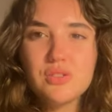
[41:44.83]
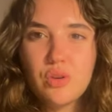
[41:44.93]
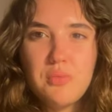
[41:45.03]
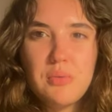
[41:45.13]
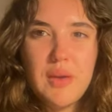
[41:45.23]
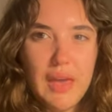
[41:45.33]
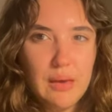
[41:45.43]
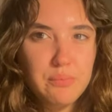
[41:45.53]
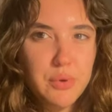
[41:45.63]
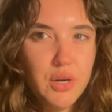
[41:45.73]
or maybe A
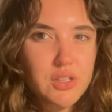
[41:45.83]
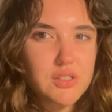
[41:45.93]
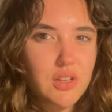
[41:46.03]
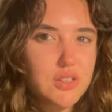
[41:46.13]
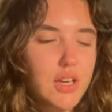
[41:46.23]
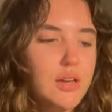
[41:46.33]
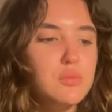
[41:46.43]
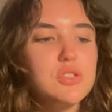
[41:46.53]
Books online,